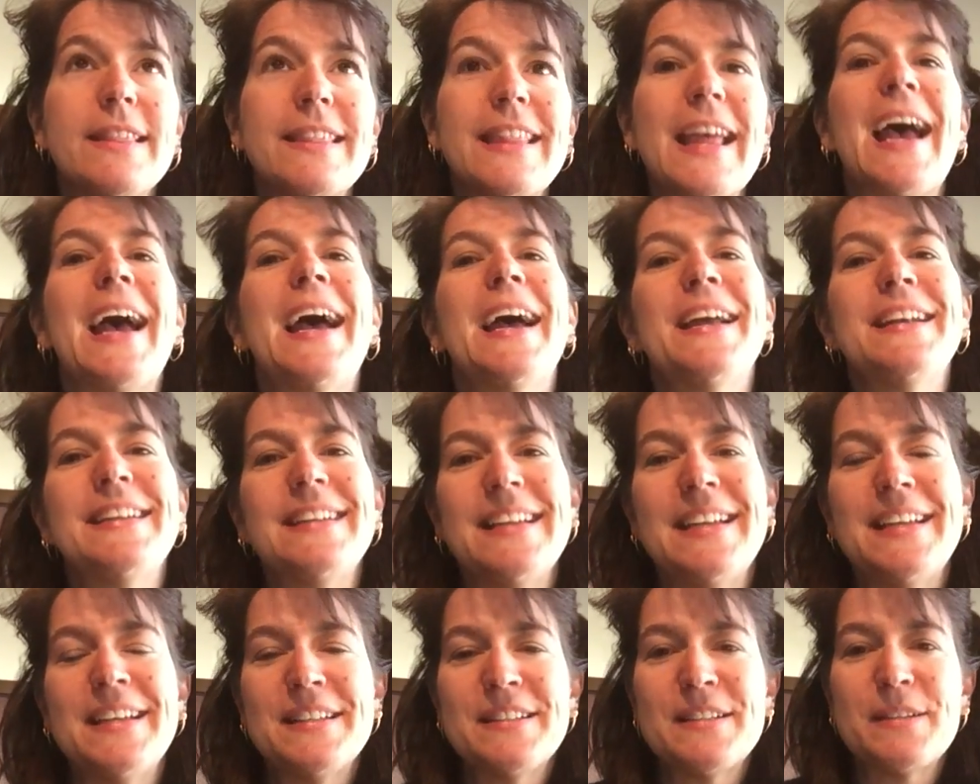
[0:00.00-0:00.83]
that
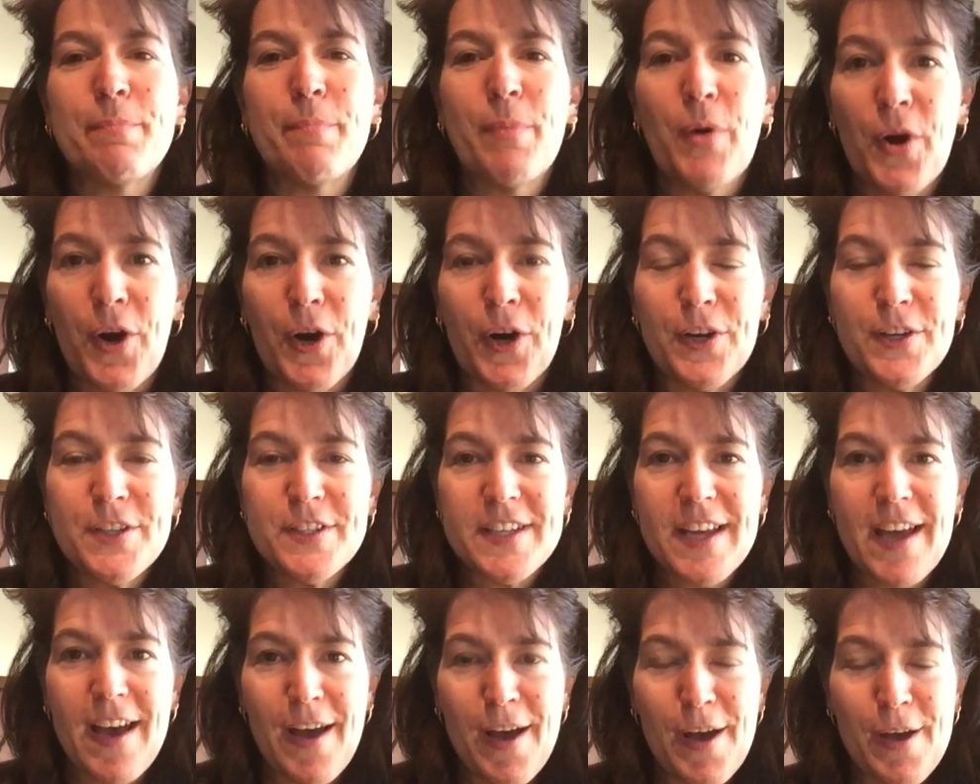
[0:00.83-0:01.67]
is a part
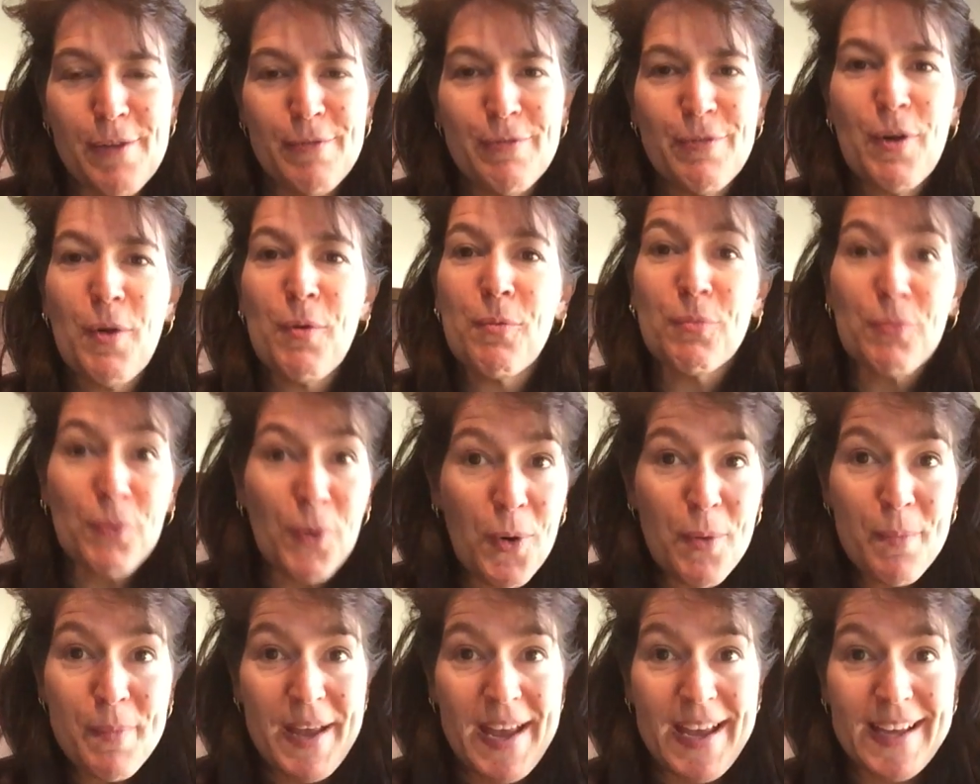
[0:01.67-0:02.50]
of
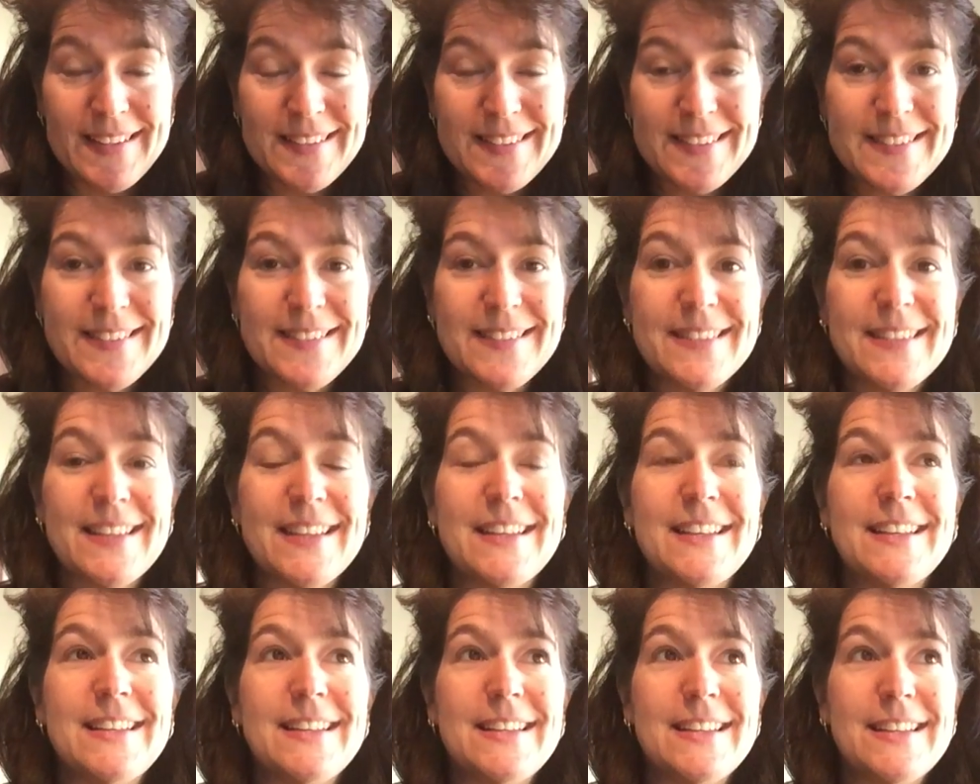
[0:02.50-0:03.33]
romance,
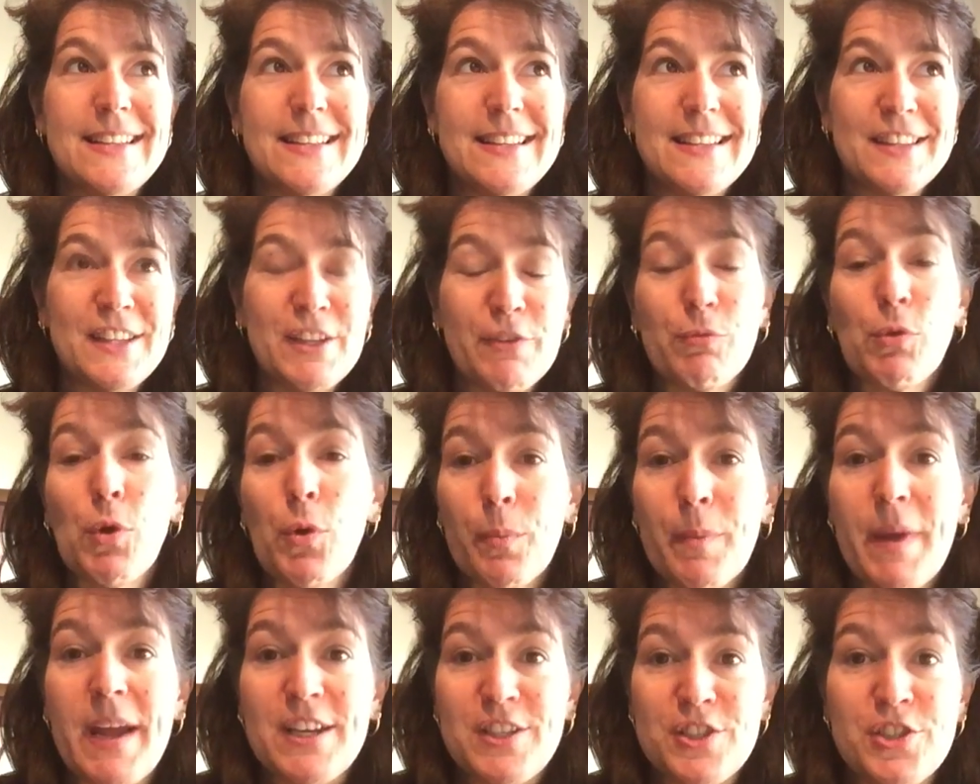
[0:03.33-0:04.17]
the
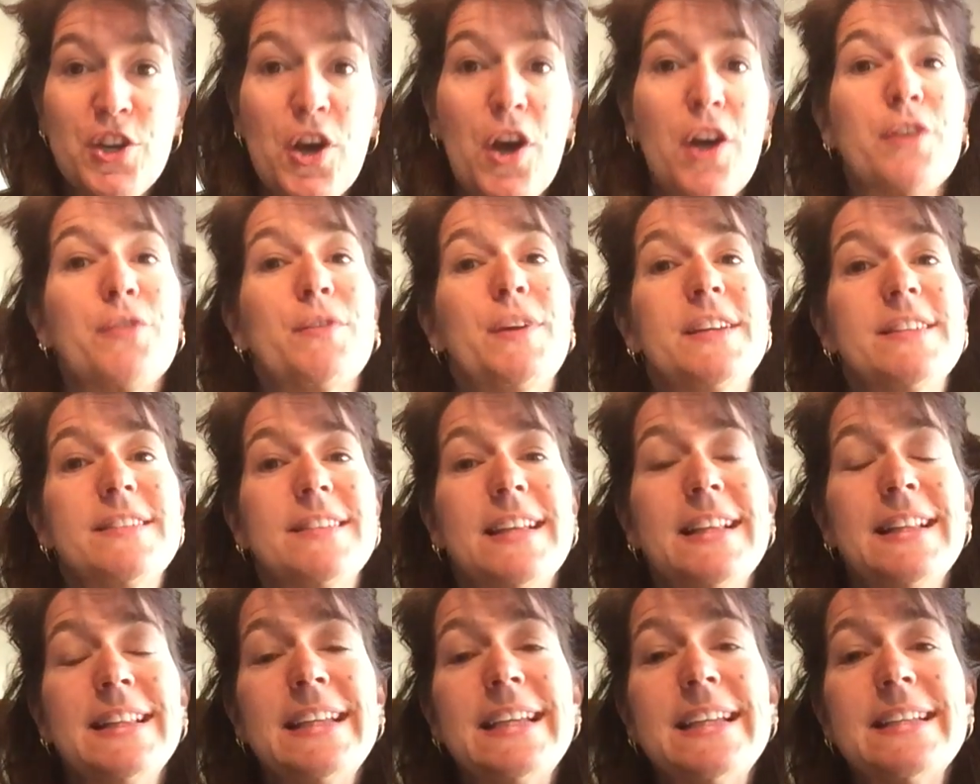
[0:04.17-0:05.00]
romance genres.
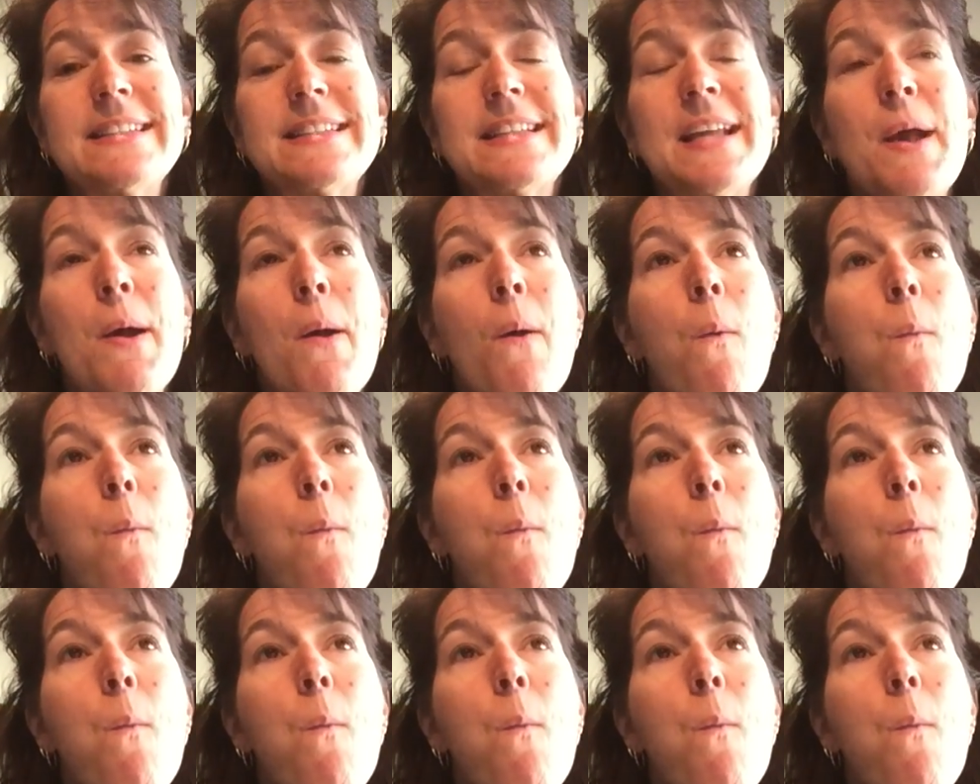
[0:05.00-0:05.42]
At least,